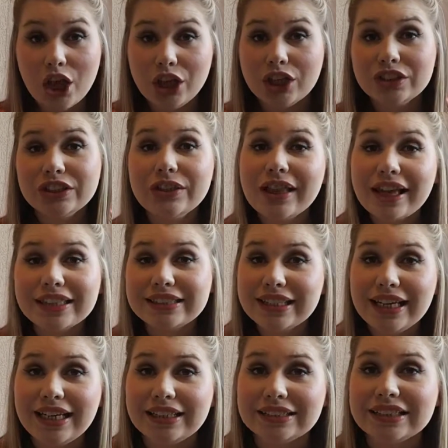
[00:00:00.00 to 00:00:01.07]
So that's
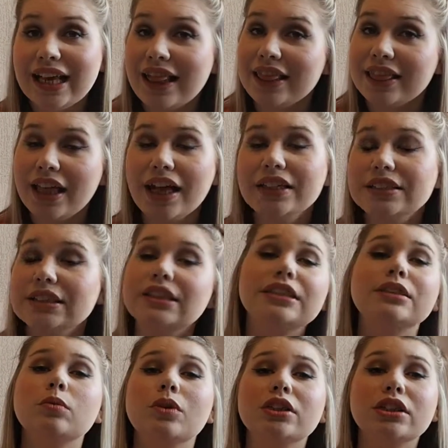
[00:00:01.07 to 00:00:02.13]
it. That
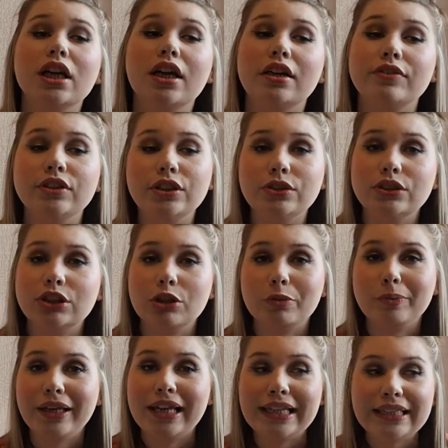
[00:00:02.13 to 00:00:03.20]
is what I've used
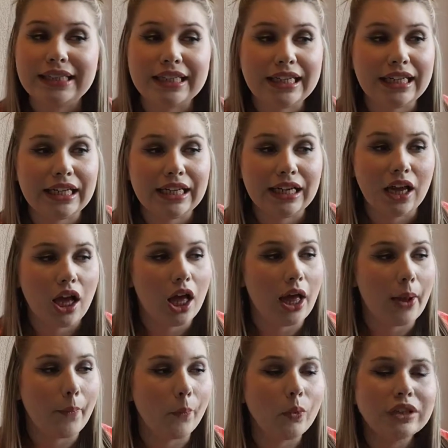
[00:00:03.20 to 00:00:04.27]
up lately.
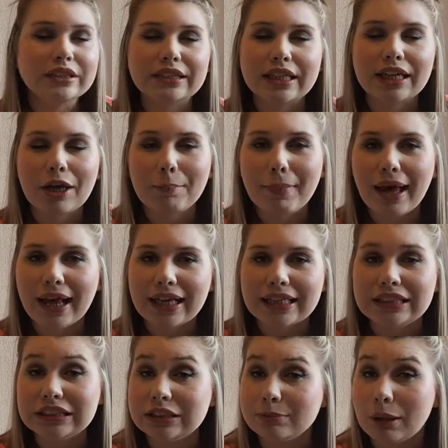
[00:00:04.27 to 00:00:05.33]
Once I get back
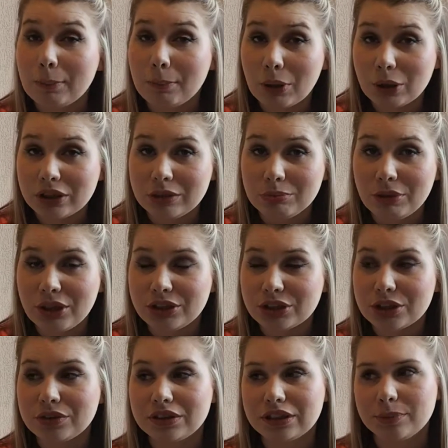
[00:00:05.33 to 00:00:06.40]
into my blogging
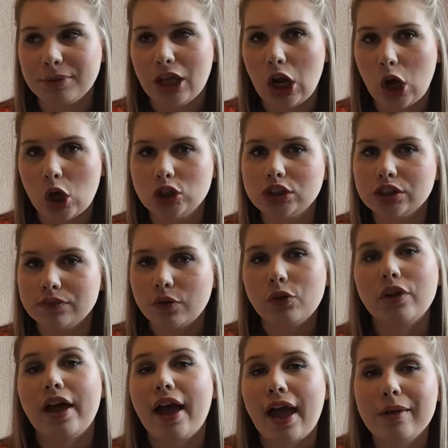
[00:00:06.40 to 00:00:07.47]
mojo, there's going to be a lot of
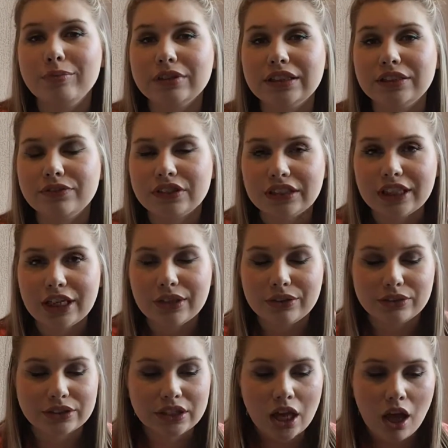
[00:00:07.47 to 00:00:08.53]
other empty
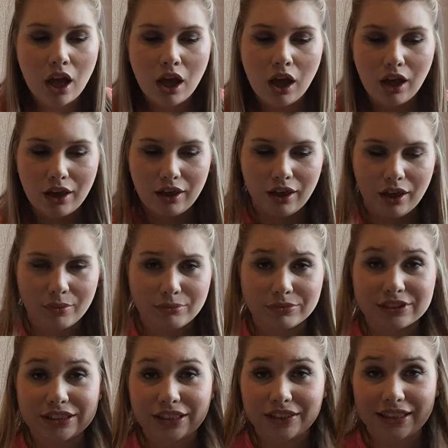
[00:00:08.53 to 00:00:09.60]
videos,
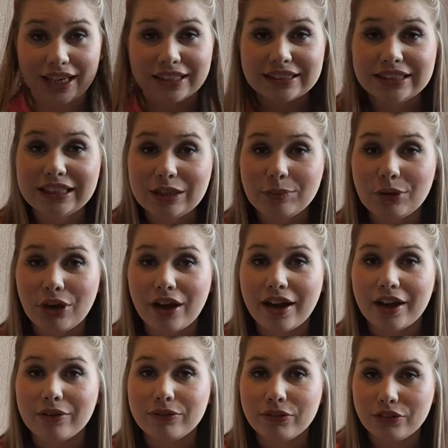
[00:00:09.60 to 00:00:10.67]
so yes, keep your eye
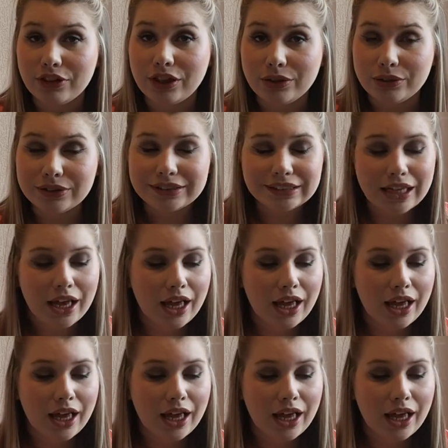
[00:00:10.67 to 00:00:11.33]
out for those.